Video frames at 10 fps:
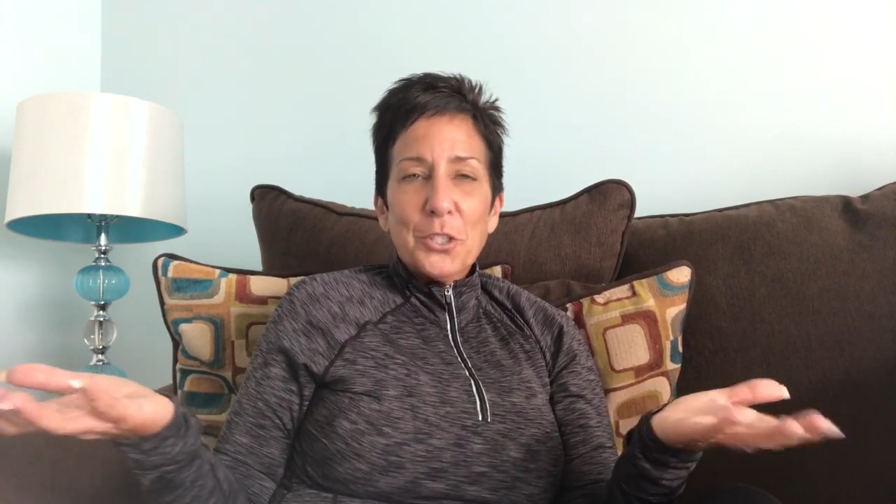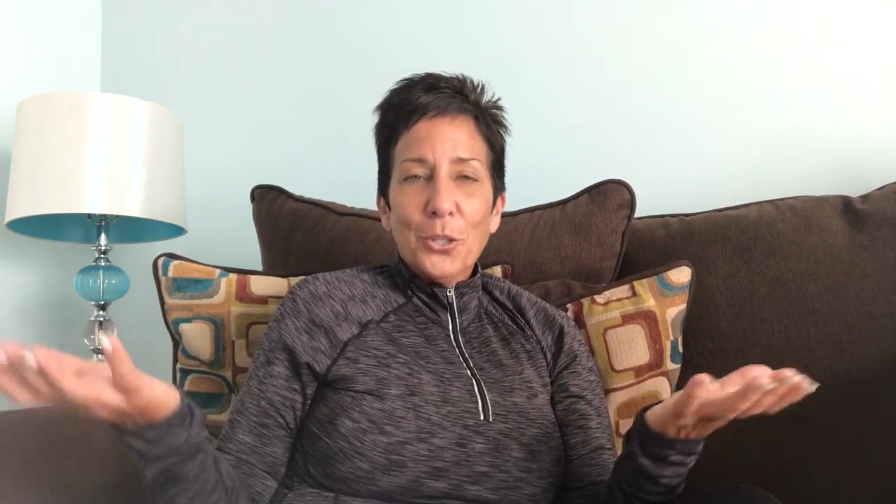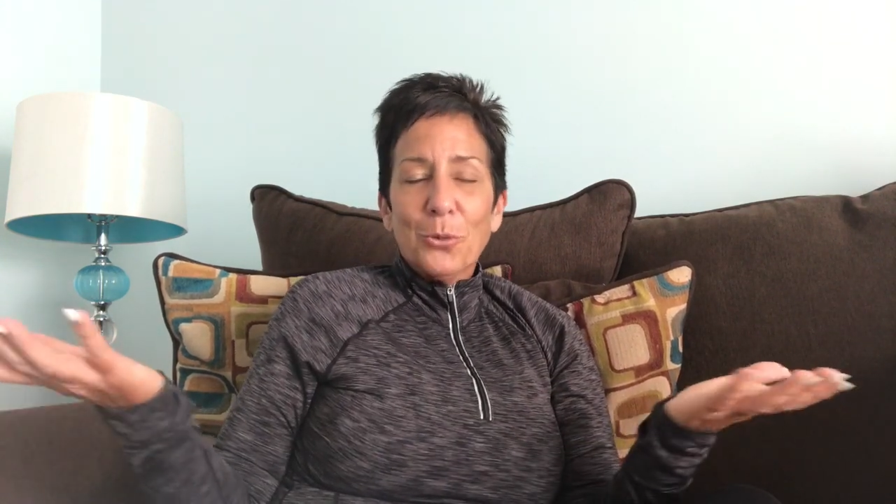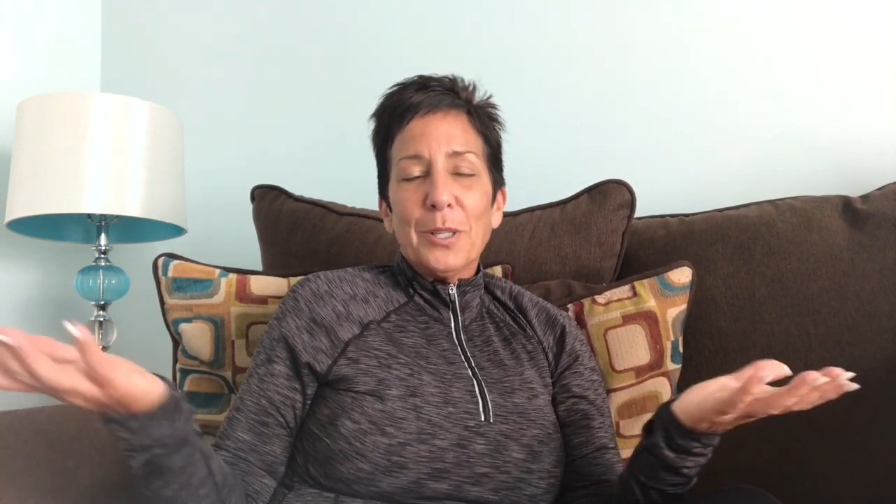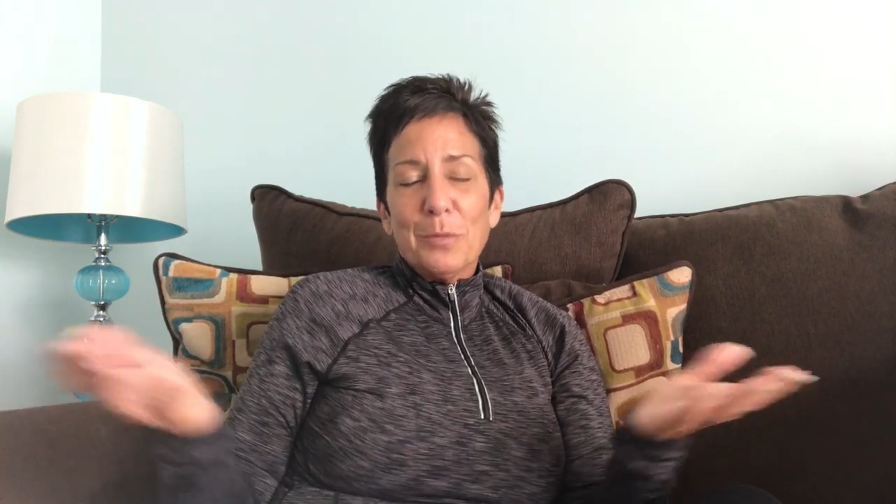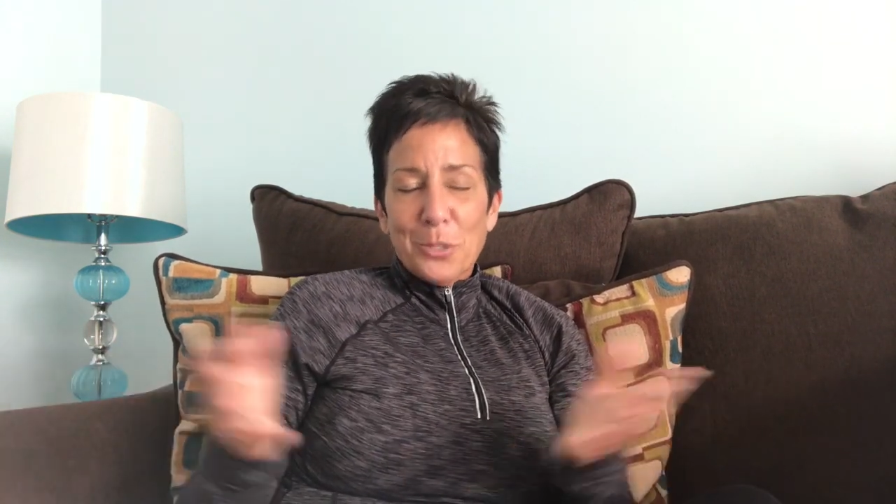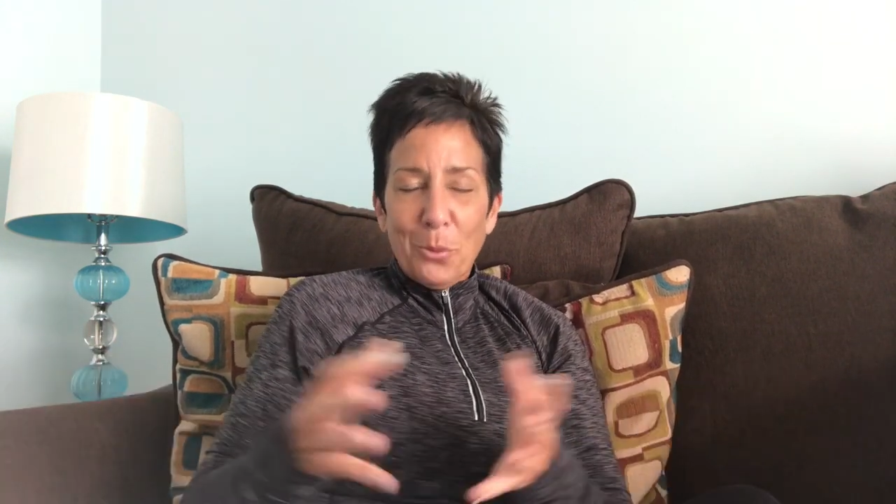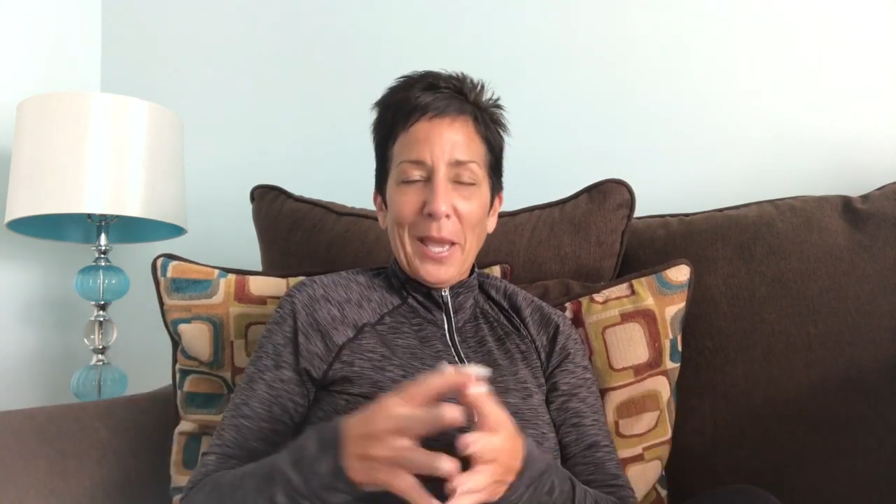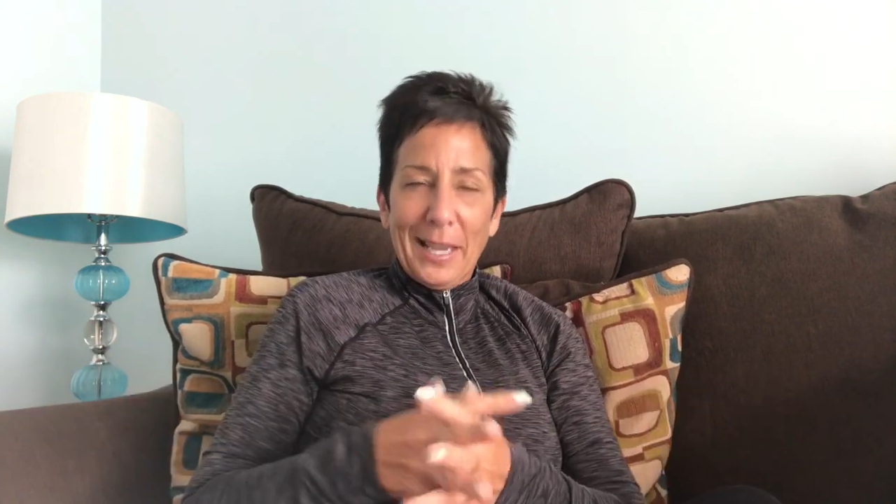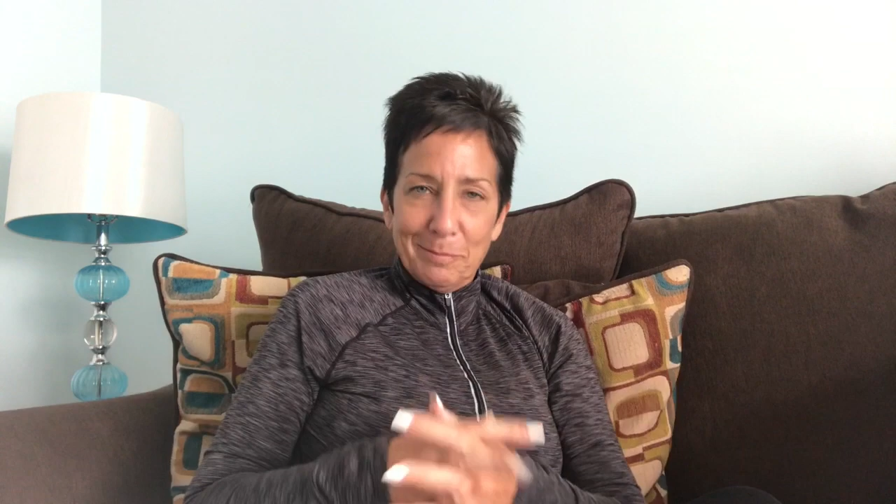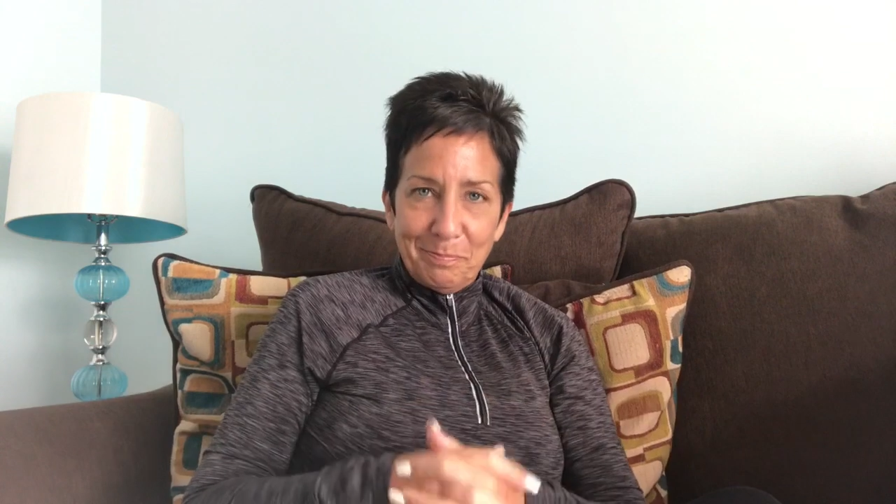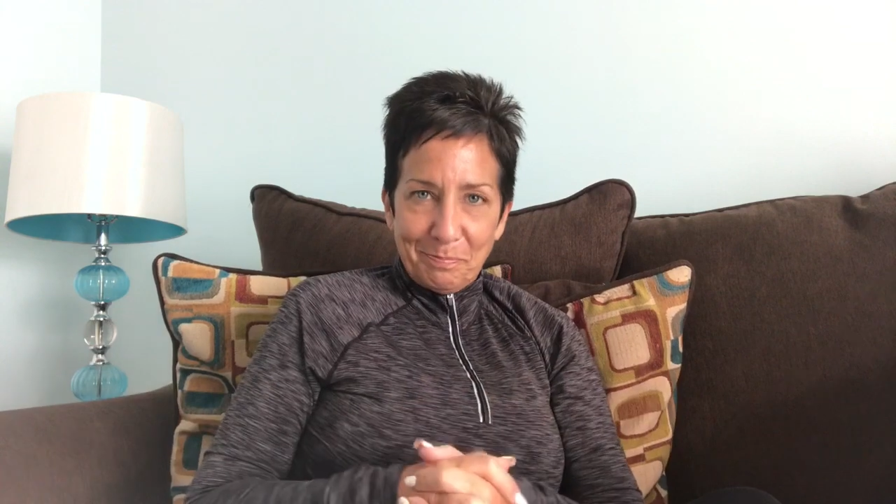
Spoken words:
cute. It was okay.